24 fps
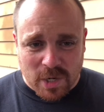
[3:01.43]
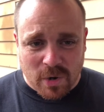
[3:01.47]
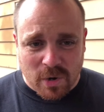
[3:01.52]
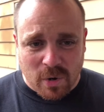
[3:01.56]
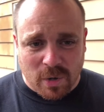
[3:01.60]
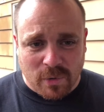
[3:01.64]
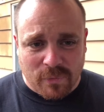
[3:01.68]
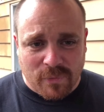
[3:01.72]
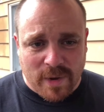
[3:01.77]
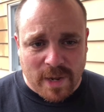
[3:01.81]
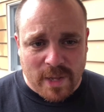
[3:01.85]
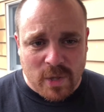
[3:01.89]
going to
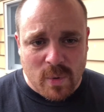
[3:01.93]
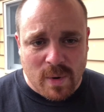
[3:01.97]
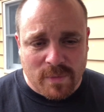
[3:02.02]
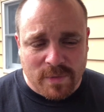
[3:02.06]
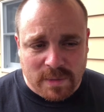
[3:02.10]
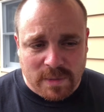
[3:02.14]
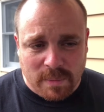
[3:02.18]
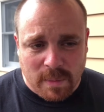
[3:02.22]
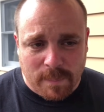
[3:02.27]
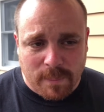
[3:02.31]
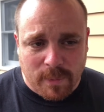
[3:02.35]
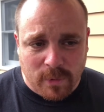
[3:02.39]
notify you
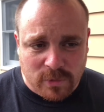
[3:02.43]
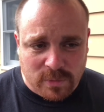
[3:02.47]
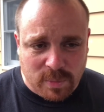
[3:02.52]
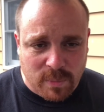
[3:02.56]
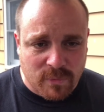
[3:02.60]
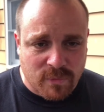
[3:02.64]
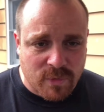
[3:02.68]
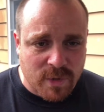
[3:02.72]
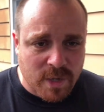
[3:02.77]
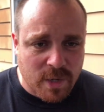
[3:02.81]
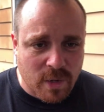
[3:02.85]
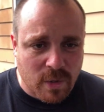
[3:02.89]
every time I post up
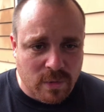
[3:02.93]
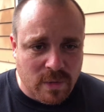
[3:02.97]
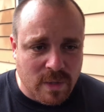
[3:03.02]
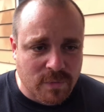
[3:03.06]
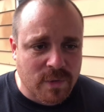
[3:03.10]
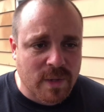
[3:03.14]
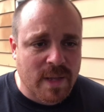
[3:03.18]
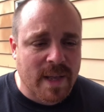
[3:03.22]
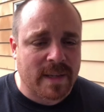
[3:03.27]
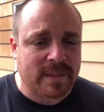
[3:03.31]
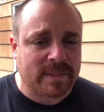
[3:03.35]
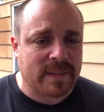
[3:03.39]
a video.
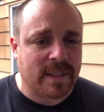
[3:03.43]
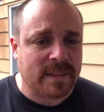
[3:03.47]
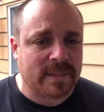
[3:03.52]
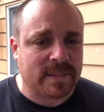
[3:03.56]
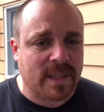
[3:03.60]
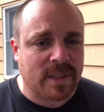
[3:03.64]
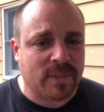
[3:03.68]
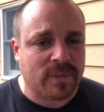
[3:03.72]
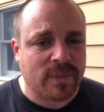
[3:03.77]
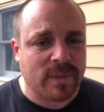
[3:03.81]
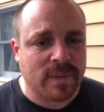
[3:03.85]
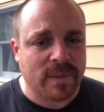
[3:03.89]
Love you guys. Stay
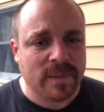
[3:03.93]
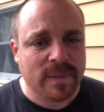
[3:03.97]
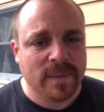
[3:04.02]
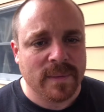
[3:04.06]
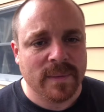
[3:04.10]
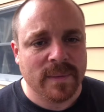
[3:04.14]
safe.